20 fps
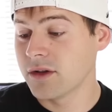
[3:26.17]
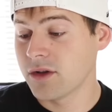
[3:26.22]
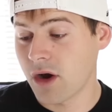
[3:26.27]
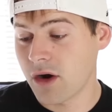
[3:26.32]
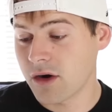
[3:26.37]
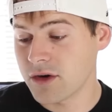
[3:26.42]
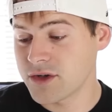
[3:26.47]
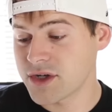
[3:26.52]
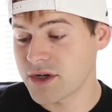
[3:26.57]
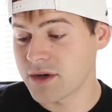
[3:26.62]

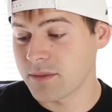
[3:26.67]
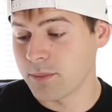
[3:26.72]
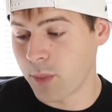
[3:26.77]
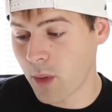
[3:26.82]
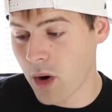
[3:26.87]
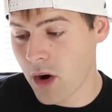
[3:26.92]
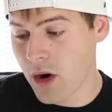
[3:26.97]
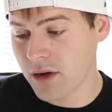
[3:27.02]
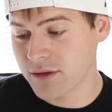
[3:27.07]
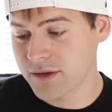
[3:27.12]
larger,
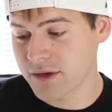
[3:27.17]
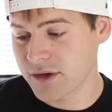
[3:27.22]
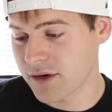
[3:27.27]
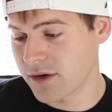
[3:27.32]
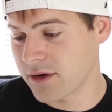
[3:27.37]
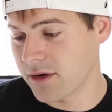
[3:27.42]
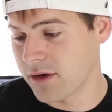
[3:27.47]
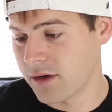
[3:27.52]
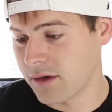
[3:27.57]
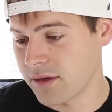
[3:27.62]
bald
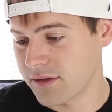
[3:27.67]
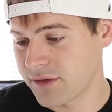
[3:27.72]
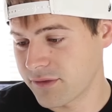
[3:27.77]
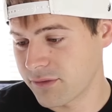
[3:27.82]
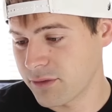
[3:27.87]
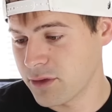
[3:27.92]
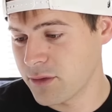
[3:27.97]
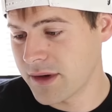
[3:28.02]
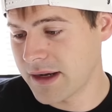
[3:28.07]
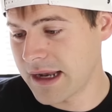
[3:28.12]
girl
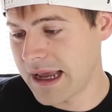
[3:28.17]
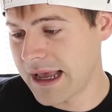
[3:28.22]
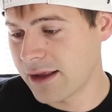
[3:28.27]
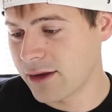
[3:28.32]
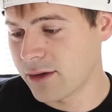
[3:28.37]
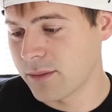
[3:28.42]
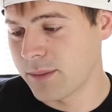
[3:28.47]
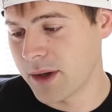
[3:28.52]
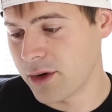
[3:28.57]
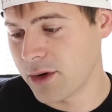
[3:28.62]
threw an
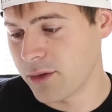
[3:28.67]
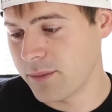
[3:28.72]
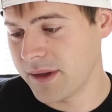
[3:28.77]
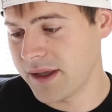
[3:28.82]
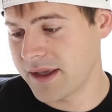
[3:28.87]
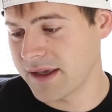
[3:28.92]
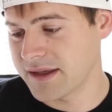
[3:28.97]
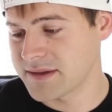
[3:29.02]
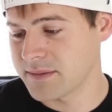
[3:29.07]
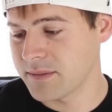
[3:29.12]
elbow
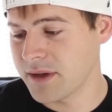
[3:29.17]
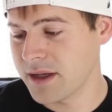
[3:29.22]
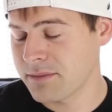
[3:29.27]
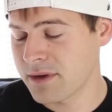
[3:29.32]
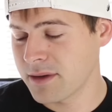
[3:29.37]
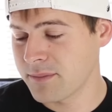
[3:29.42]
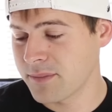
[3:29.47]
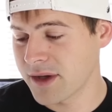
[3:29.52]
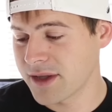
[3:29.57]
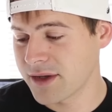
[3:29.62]
because me and
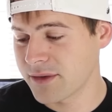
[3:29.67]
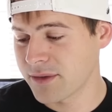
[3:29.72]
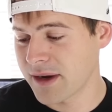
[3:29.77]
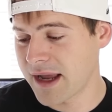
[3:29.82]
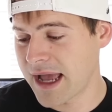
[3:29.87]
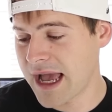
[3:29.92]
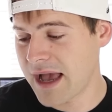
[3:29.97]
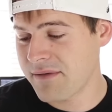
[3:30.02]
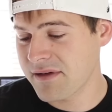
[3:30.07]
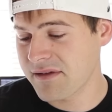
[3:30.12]
my brother were
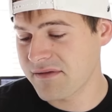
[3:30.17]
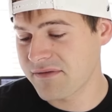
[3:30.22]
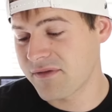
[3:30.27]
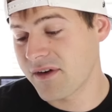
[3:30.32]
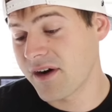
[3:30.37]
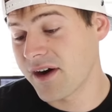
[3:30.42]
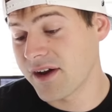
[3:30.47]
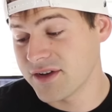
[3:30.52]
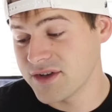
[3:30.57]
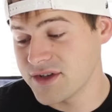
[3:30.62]
having
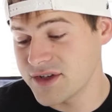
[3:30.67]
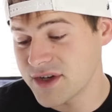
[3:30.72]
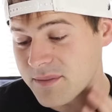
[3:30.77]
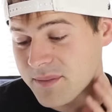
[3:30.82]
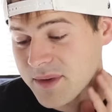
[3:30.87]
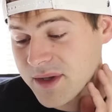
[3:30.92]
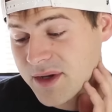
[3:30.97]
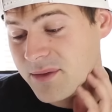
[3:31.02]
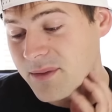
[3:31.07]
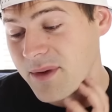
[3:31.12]
fun
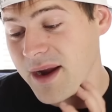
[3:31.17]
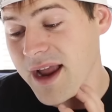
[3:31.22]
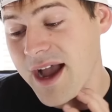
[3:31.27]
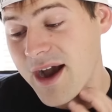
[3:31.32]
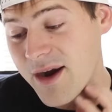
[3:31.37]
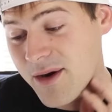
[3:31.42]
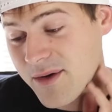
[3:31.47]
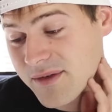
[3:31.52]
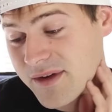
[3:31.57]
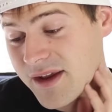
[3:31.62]
jumping
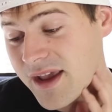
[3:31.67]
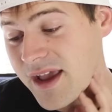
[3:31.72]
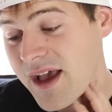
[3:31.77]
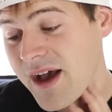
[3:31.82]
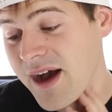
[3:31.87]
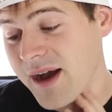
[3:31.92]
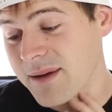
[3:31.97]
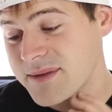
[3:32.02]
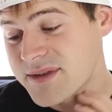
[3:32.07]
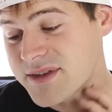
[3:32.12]
around.
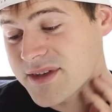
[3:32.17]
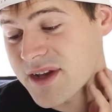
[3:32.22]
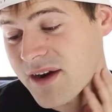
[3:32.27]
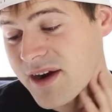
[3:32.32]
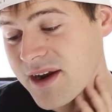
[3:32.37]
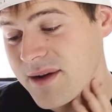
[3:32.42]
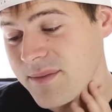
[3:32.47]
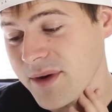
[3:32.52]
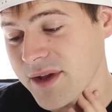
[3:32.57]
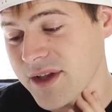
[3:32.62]
I'm
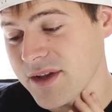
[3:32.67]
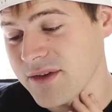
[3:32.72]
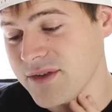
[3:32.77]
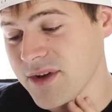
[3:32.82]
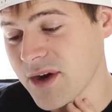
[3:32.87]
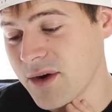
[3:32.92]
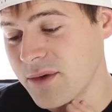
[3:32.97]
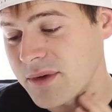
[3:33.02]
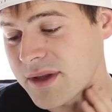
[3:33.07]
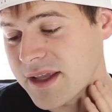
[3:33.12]
sorry, but you
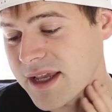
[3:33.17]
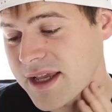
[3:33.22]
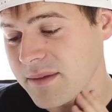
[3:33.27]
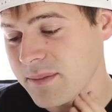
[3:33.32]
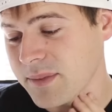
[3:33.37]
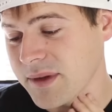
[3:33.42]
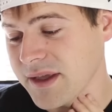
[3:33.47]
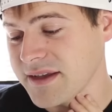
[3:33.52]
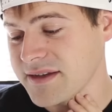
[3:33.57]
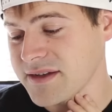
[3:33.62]
don't
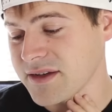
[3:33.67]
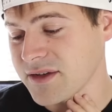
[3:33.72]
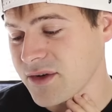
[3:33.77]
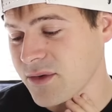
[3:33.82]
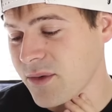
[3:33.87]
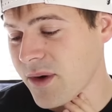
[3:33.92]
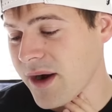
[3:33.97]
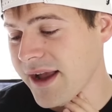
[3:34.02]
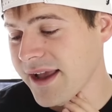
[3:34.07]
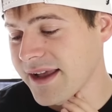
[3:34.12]
get peace and
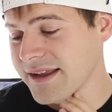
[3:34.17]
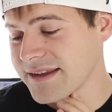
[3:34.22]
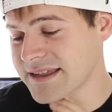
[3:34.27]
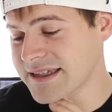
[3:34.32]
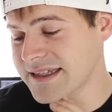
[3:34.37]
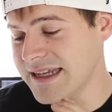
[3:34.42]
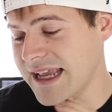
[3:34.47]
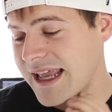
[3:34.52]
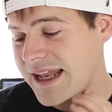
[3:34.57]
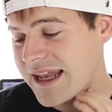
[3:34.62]
quiet
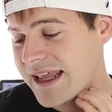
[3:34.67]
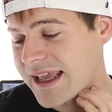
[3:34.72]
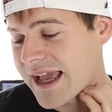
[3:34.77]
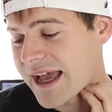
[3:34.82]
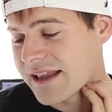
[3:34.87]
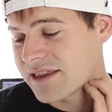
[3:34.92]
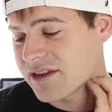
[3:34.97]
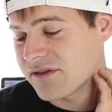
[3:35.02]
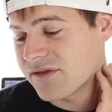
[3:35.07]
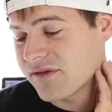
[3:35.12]
standing
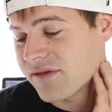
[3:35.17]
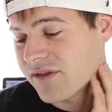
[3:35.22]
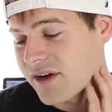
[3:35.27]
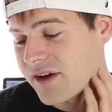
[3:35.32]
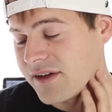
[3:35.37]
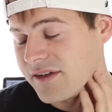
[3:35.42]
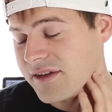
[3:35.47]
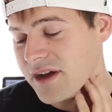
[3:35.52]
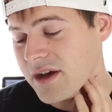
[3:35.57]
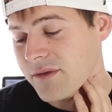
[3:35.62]
at the
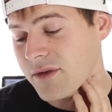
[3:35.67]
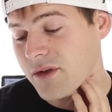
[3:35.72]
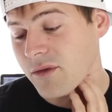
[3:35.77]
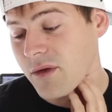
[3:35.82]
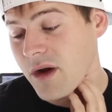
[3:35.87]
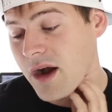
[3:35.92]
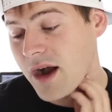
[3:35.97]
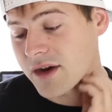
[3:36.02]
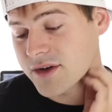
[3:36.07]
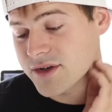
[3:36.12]
front of a
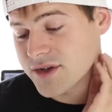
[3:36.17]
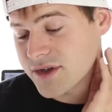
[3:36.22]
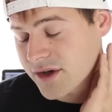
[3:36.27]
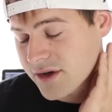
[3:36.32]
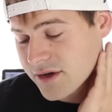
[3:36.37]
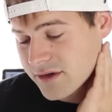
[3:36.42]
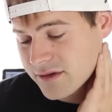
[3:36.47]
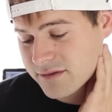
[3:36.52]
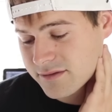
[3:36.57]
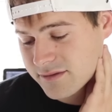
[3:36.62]
rock
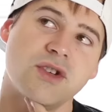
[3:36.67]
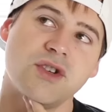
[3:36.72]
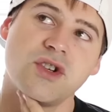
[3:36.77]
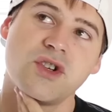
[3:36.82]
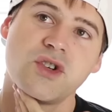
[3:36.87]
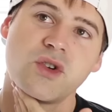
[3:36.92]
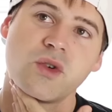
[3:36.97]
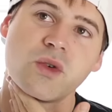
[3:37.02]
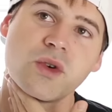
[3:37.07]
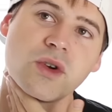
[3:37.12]
show.
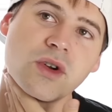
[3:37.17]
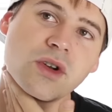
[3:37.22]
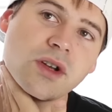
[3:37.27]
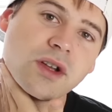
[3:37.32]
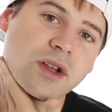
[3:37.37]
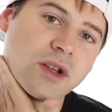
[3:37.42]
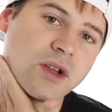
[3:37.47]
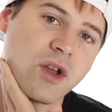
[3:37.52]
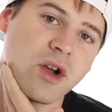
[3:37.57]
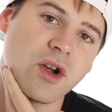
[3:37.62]
Short,
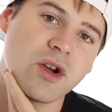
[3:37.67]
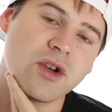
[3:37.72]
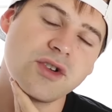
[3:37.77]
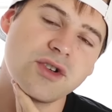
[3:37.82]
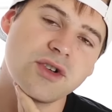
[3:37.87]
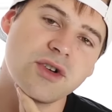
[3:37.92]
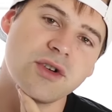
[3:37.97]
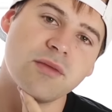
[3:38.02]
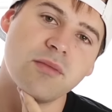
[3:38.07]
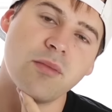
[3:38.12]

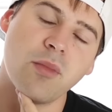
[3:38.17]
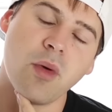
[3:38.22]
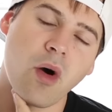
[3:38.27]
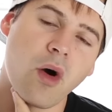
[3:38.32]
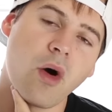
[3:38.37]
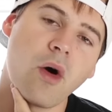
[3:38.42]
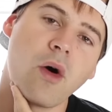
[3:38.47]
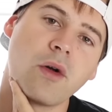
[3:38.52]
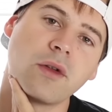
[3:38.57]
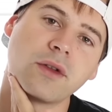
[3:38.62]
larger,
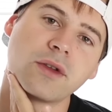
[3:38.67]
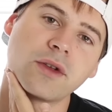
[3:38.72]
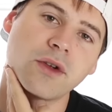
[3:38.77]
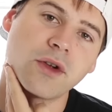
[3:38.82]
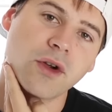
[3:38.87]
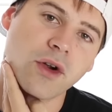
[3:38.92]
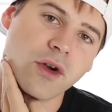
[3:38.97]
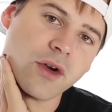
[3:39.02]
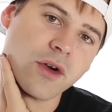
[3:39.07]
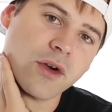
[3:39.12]
bald
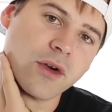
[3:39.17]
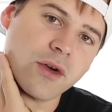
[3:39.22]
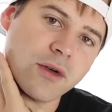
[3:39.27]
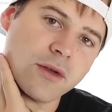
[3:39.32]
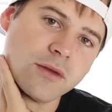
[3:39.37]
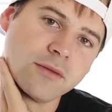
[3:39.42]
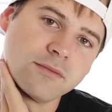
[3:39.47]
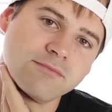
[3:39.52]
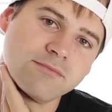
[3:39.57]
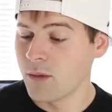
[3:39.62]

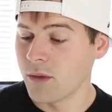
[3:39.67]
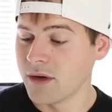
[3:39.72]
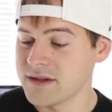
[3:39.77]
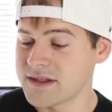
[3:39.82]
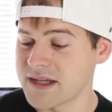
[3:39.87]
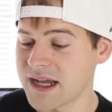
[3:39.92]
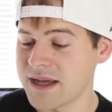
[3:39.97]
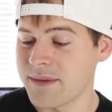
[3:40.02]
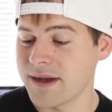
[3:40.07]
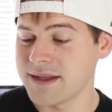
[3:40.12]
girl. One
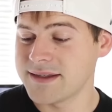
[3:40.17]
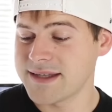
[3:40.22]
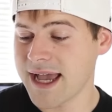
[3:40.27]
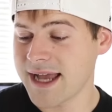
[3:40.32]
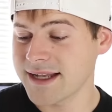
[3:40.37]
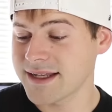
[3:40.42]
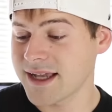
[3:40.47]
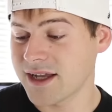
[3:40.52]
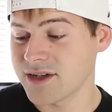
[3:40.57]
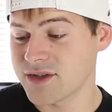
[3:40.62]
time my
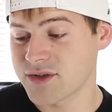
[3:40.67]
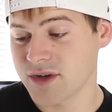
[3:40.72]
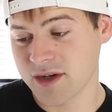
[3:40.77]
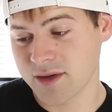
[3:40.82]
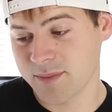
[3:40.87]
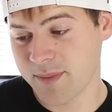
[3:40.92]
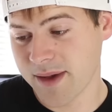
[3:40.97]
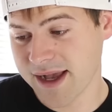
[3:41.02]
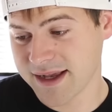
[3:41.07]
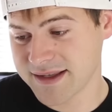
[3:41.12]
dad got
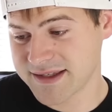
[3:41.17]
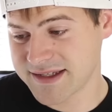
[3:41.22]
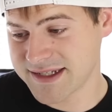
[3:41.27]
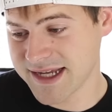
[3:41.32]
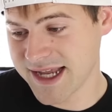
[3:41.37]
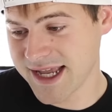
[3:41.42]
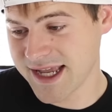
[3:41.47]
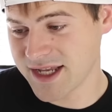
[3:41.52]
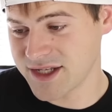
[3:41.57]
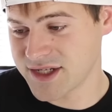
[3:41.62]
drunk
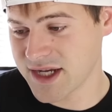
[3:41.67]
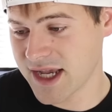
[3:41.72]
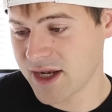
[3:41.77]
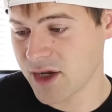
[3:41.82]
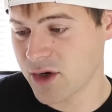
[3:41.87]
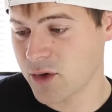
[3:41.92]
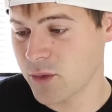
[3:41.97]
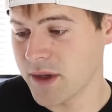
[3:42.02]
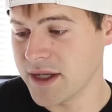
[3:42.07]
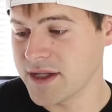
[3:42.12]
backstage at
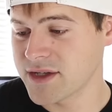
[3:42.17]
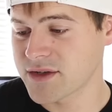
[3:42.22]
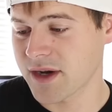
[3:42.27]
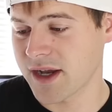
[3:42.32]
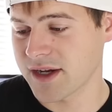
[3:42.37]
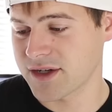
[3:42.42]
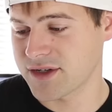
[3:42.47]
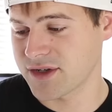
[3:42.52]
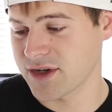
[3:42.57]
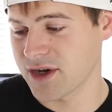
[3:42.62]
a
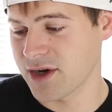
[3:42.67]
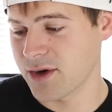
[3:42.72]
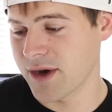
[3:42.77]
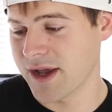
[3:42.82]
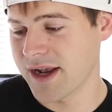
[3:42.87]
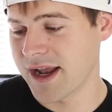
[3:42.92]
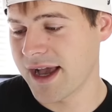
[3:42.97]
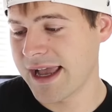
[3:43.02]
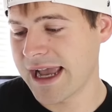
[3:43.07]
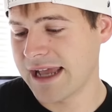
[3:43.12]
Queensryche show
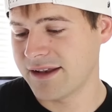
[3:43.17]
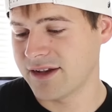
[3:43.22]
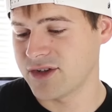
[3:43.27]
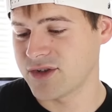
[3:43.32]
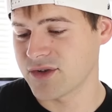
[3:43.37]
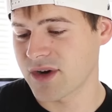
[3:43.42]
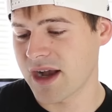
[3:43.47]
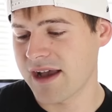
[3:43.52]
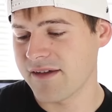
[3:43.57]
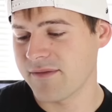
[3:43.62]
and I had to
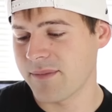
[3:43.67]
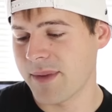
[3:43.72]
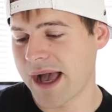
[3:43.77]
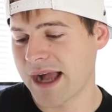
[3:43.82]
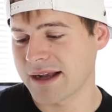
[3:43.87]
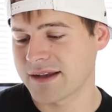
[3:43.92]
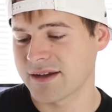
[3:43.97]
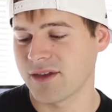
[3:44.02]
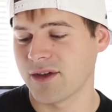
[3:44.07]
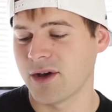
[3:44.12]
drive
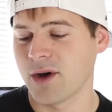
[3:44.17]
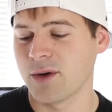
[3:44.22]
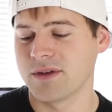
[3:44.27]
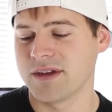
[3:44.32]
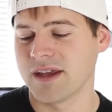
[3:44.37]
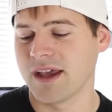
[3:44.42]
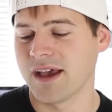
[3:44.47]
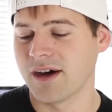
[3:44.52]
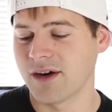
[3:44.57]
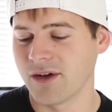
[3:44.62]
back to the
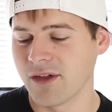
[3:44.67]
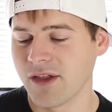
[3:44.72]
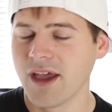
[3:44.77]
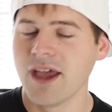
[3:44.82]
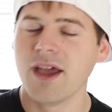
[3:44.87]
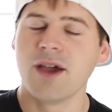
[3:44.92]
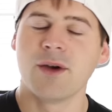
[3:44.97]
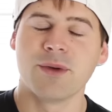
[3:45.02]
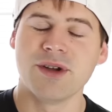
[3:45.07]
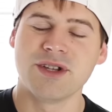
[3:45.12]
hotel,
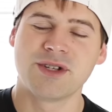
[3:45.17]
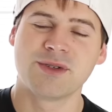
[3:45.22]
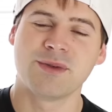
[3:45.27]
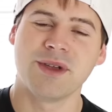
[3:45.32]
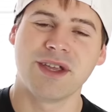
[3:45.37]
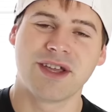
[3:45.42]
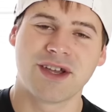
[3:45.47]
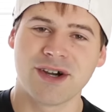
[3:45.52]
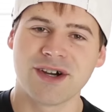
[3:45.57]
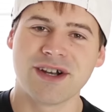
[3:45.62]
which
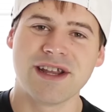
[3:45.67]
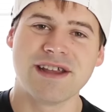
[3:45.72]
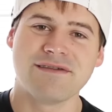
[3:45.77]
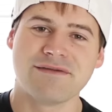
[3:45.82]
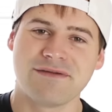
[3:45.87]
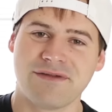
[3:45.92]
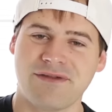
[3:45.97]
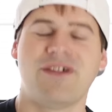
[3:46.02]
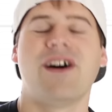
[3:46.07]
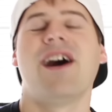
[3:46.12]
we couldn't
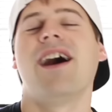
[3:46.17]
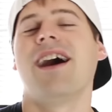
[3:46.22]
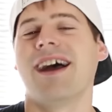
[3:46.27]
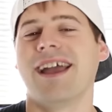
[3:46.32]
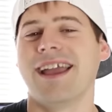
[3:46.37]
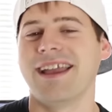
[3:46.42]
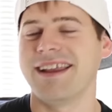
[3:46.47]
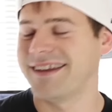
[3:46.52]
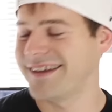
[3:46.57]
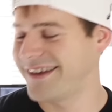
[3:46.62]

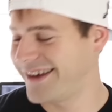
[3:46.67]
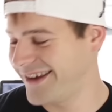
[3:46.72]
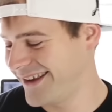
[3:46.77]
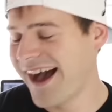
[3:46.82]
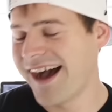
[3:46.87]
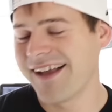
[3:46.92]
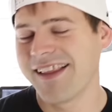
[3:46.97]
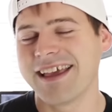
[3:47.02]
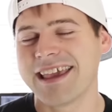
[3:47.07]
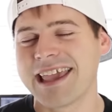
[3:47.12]
find.
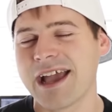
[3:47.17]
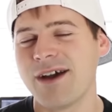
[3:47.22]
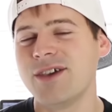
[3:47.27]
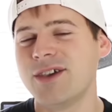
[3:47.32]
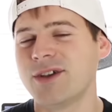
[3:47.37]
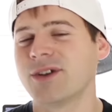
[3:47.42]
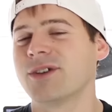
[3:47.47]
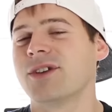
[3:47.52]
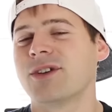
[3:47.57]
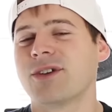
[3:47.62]
I like how
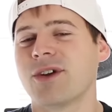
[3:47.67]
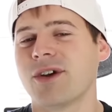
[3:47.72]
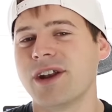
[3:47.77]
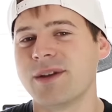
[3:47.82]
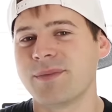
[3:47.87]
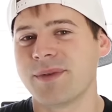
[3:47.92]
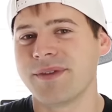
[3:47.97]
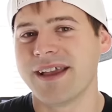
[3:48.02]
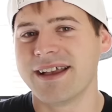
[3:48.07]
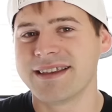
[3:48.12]
you're the
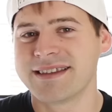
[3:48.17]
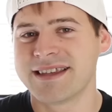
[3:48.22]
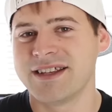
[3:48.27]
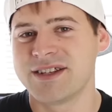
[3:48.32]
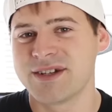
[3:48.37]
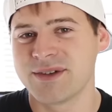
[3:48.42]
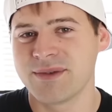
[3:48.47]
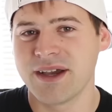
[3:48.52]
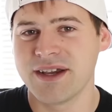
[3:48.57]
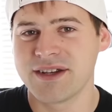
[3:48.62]
grown-up in that
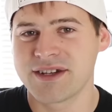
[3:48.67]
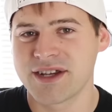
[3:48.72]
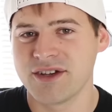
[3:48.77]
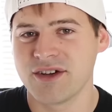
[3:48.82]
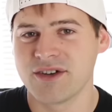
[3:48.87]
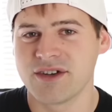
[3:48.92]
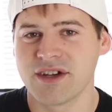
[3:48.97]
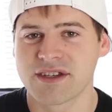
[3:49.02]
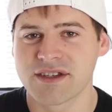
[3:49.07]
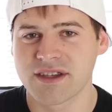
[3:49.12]
situation.
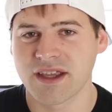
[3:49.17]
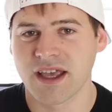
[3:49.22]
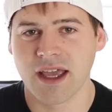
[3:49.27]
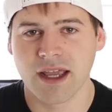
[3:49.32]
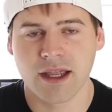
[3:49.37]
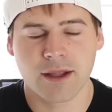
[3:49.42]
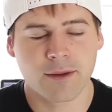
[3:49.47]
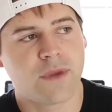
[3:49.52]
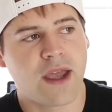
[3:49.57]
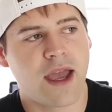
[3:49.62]
You're just
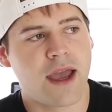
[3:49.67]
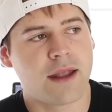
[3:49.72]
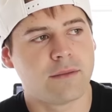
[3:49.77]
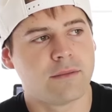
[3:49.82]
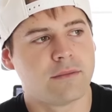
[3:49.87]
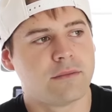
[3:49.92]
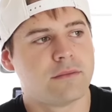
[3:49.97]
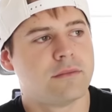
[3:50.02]
like, dad,